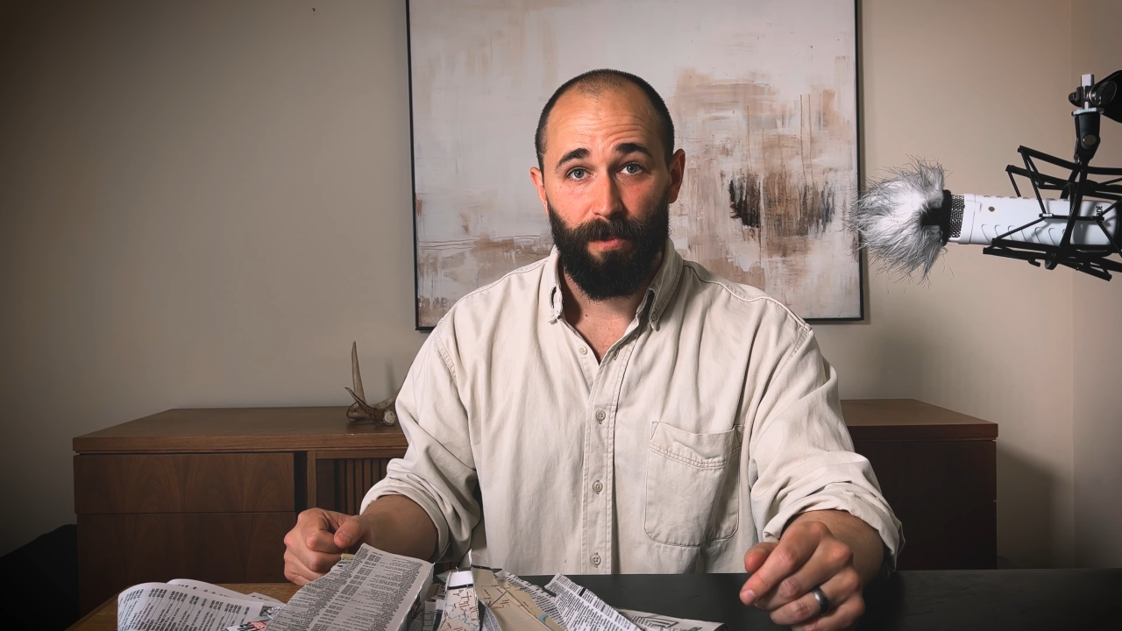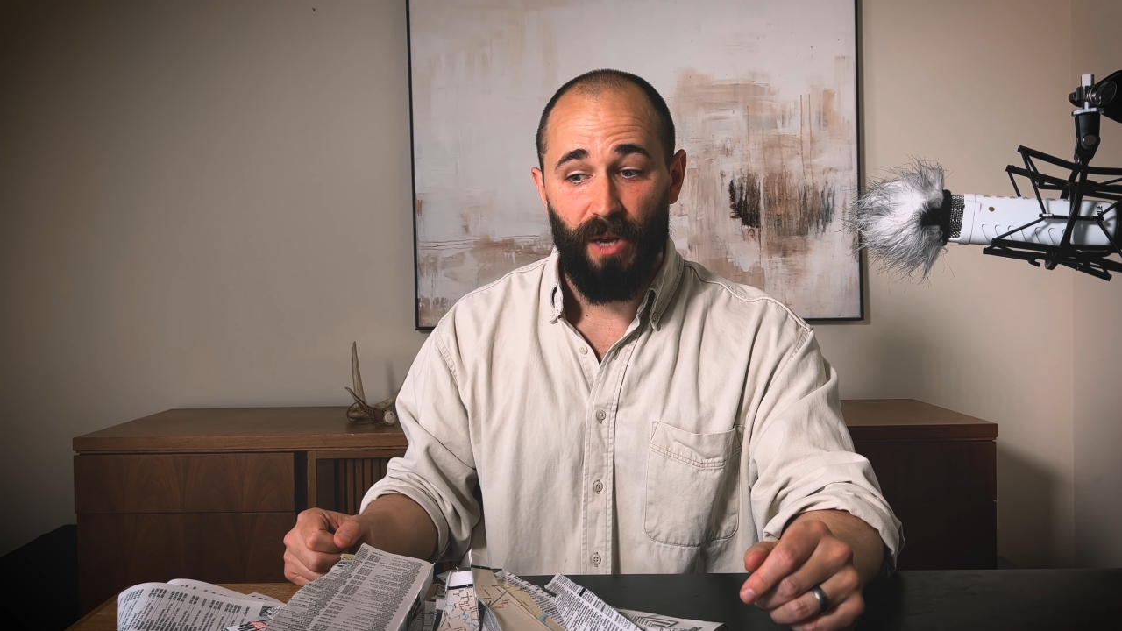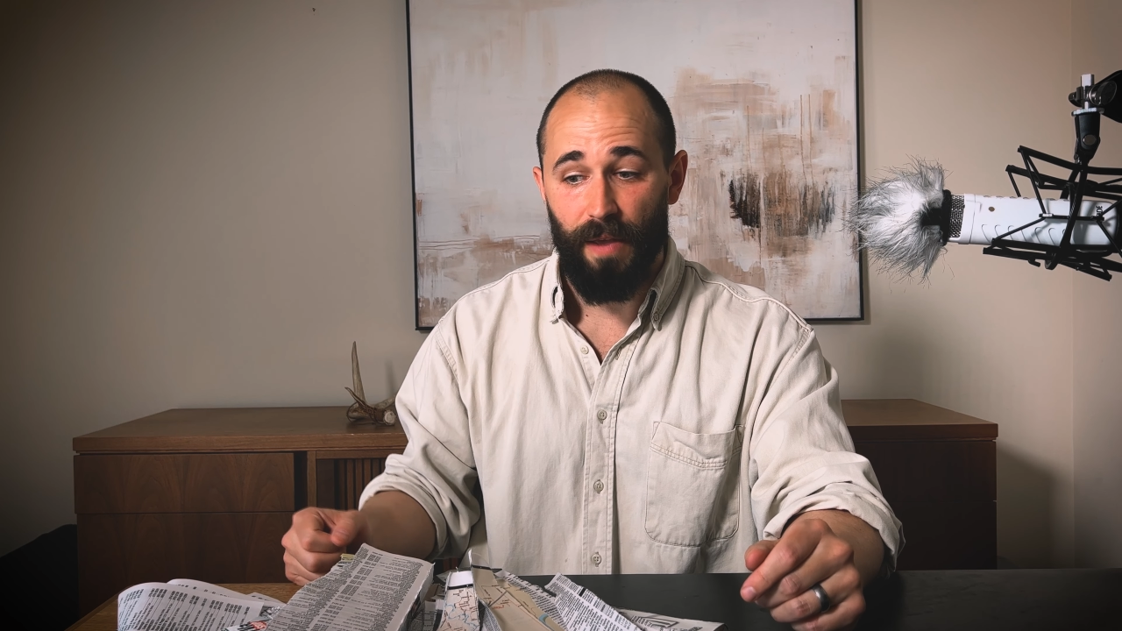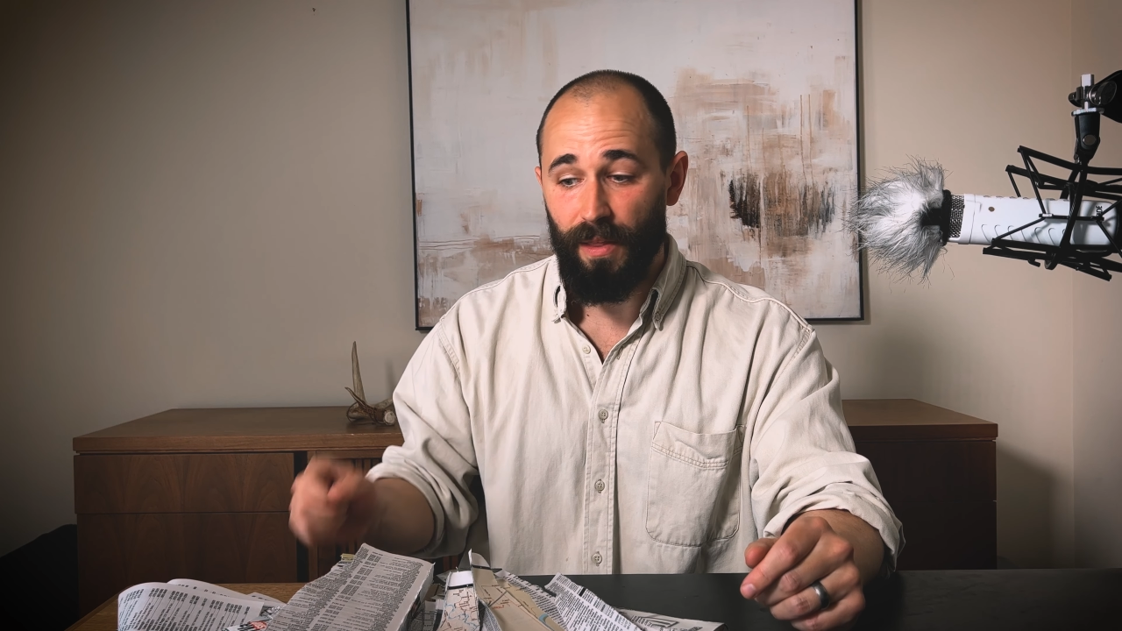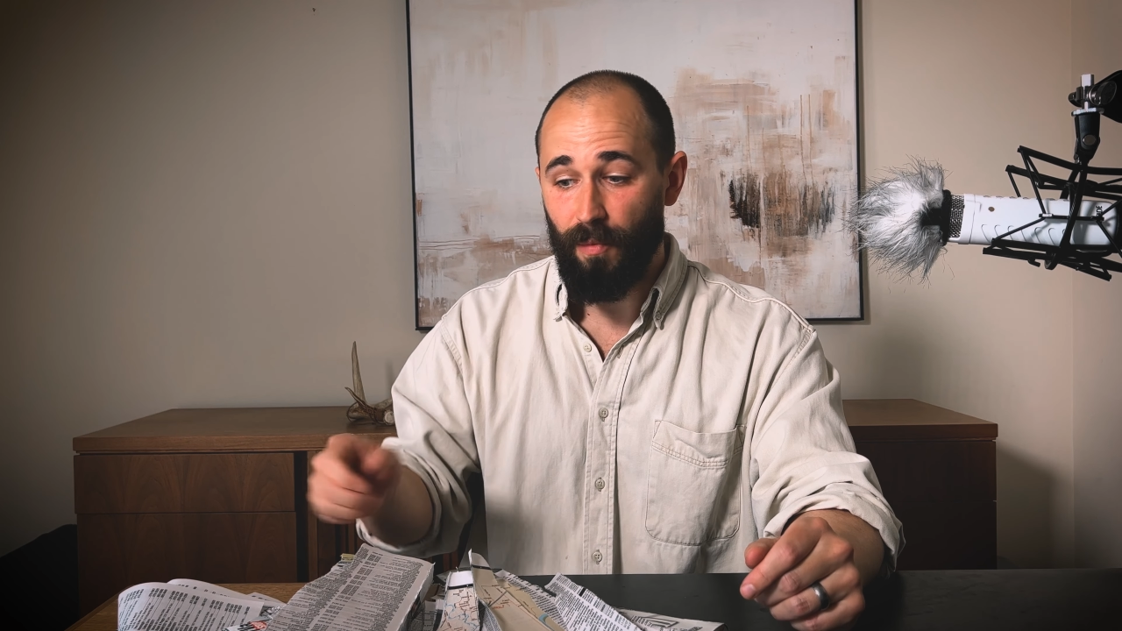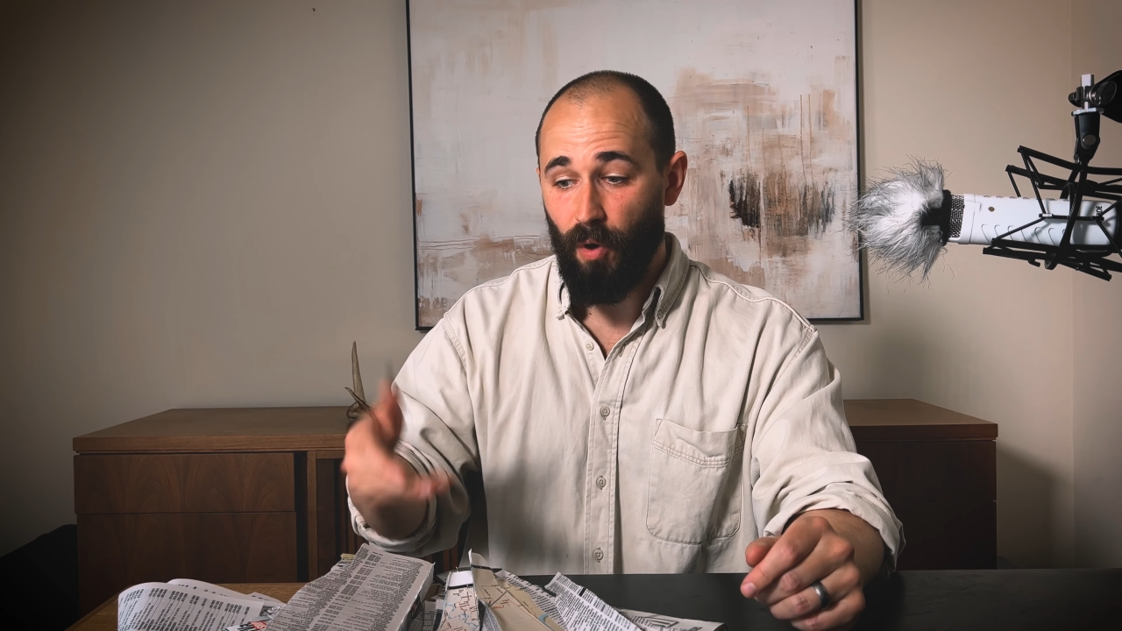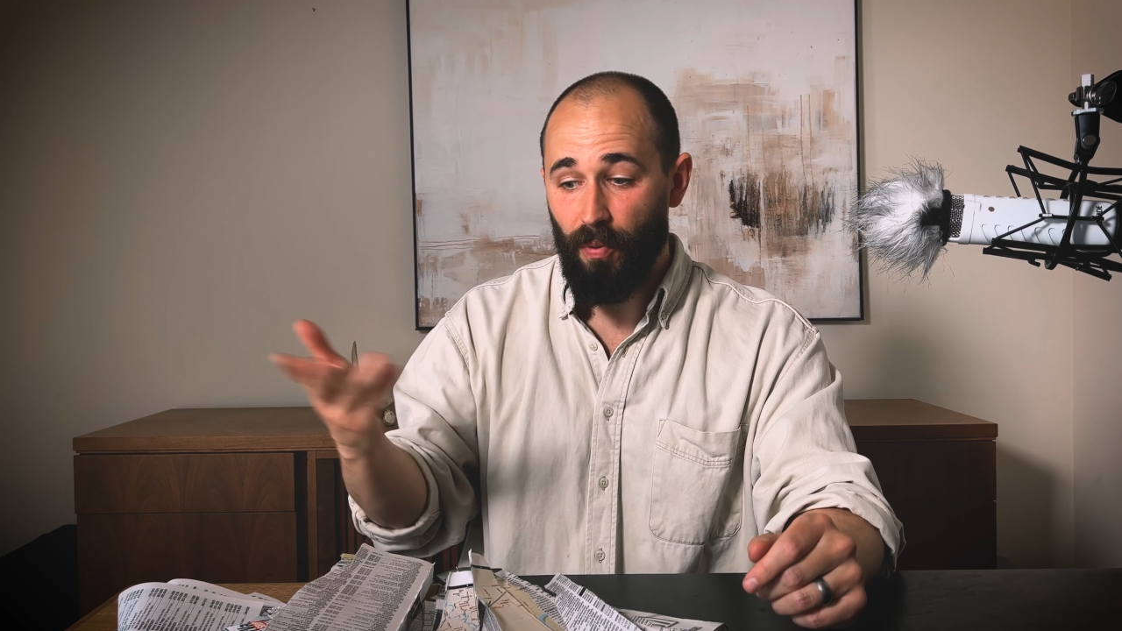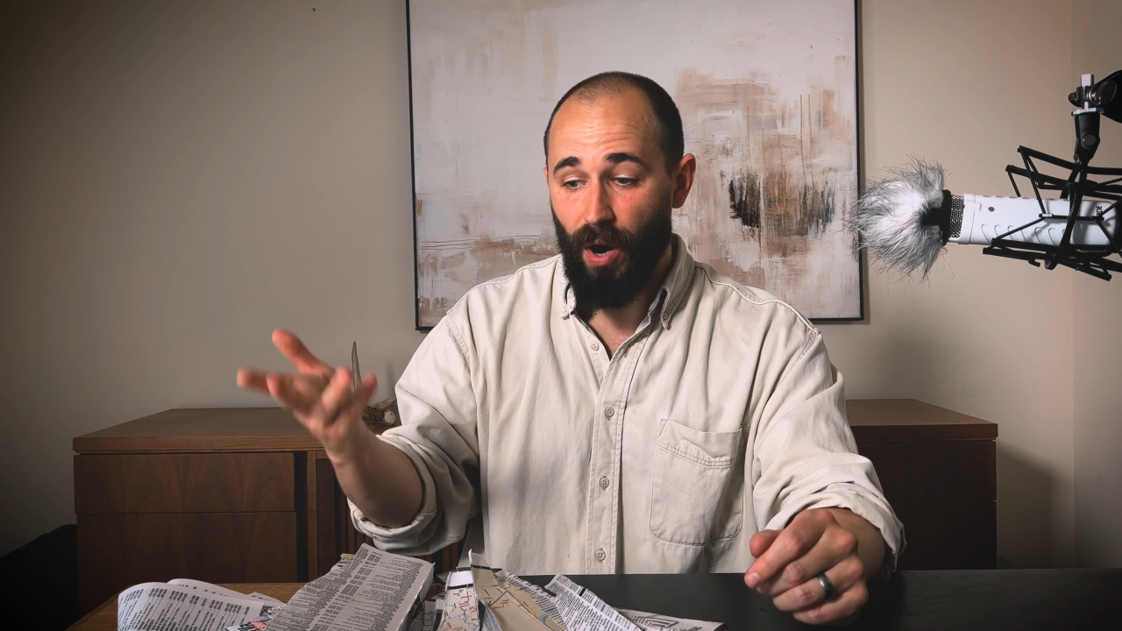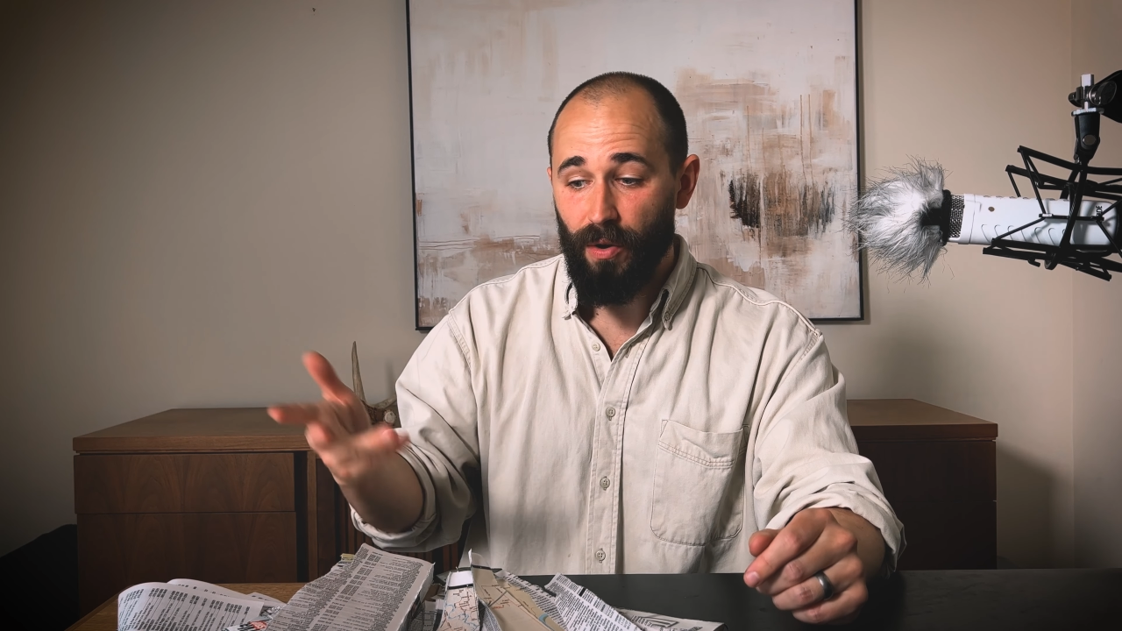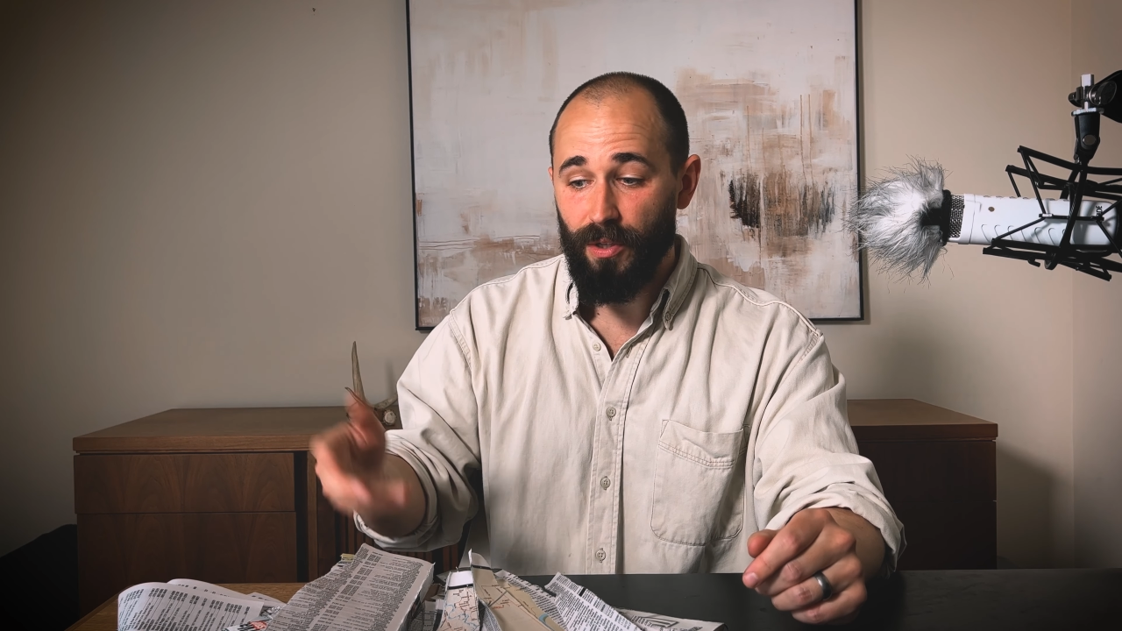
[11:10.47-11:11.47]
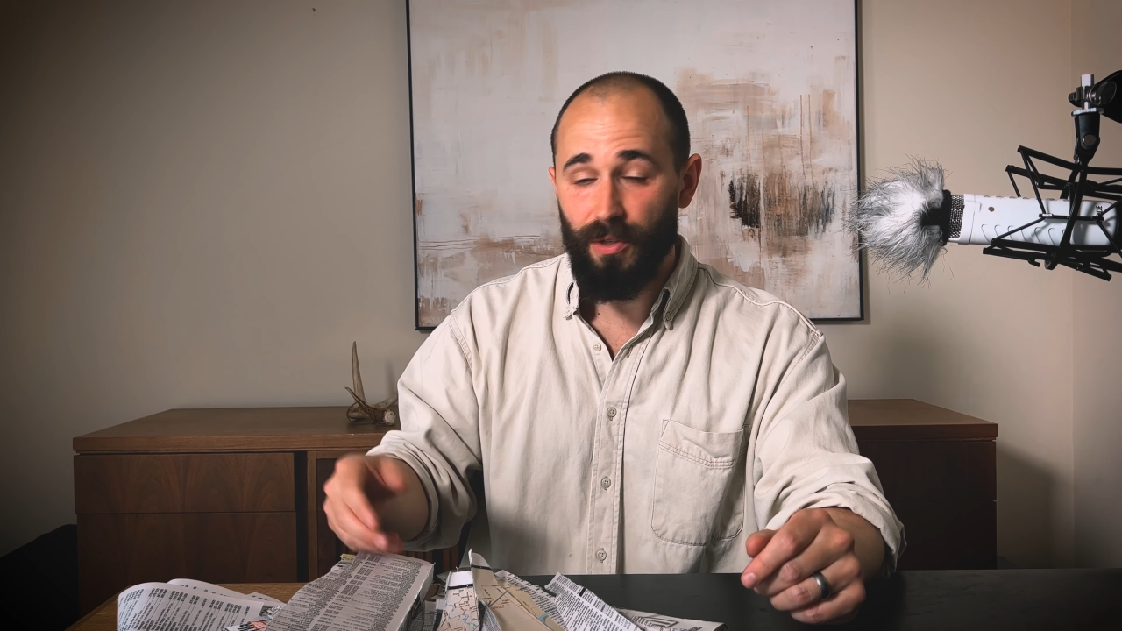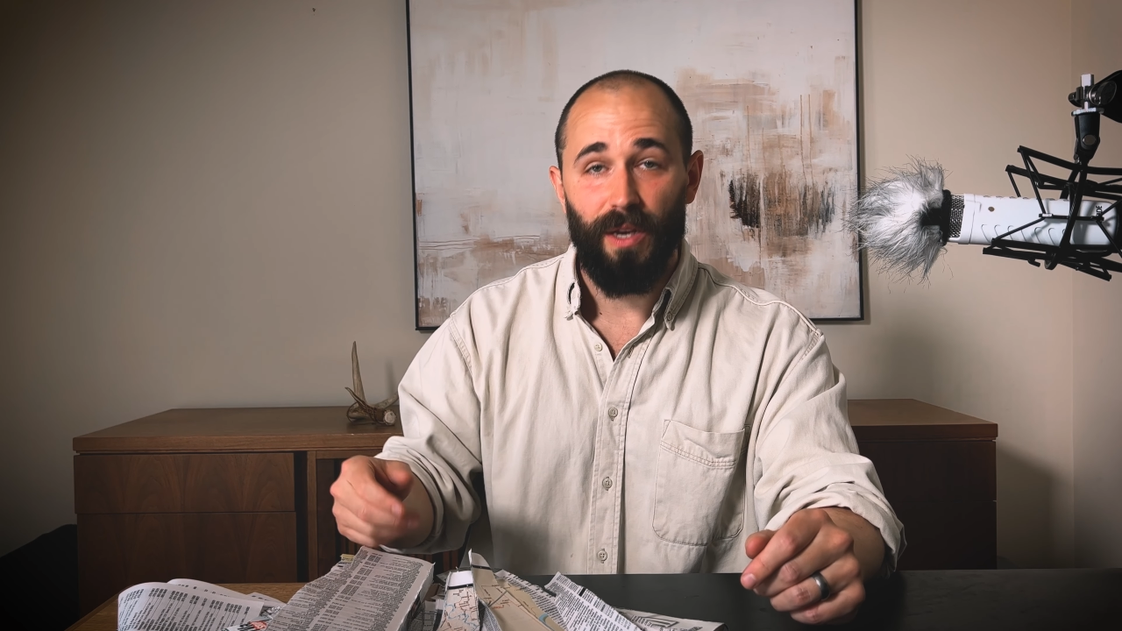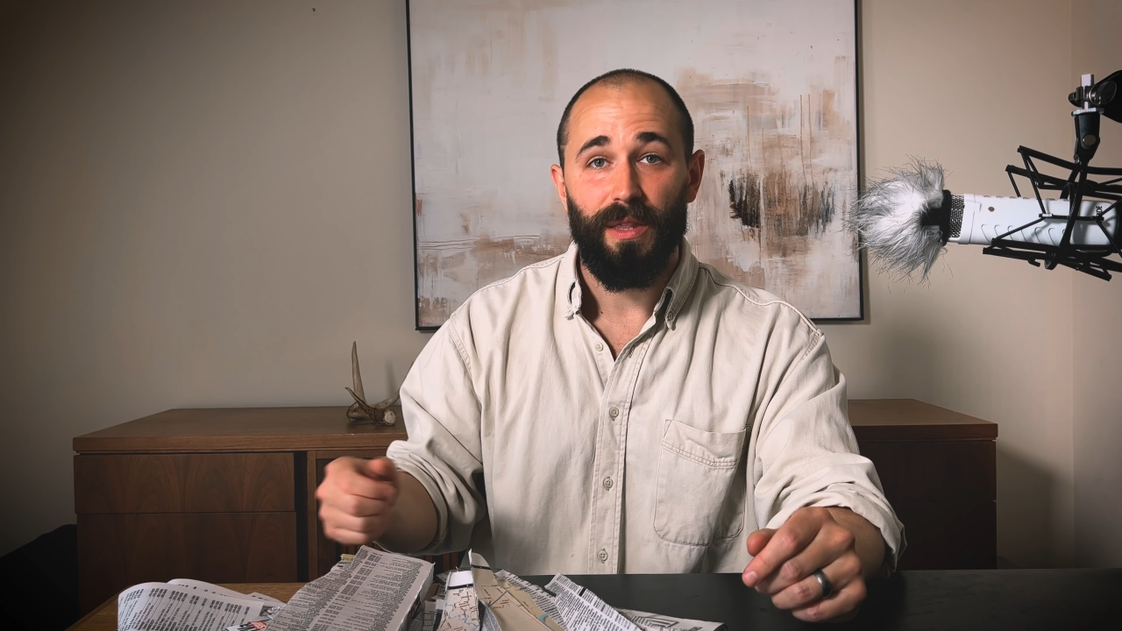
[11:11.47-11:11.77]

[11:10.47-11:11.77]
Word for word: And then the more progress you get,